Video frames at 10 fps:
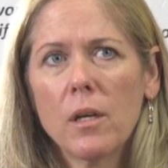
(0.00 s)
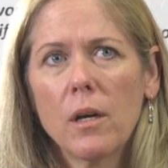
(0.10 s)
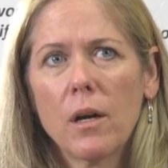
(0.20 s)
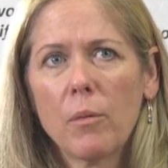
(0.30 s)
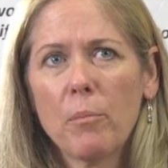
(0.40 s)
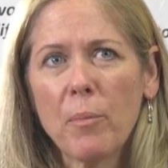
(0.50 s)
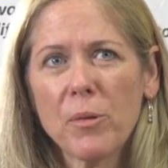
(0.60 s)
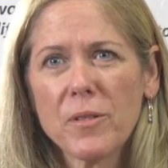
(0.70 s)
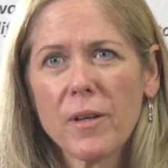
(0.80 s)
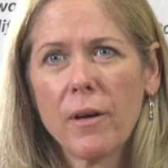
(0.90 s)
our
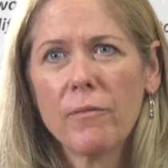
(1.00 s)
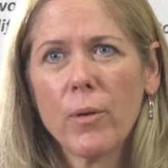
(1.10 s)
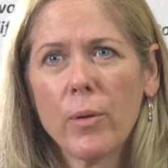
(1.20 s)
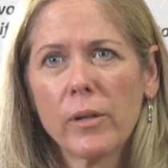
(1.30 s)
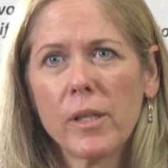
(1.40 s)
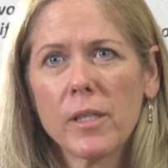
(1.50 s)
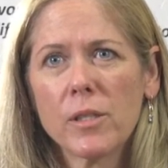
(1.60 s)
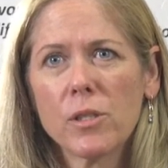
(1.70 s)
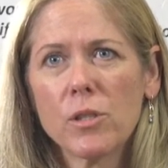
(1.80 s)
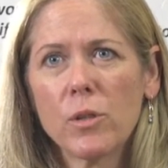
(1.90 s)
members of the Oil Heat
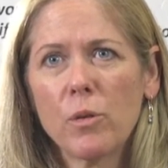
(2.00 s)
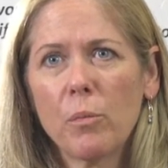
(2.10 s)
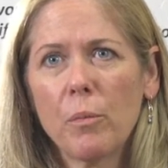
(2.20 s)
Institute,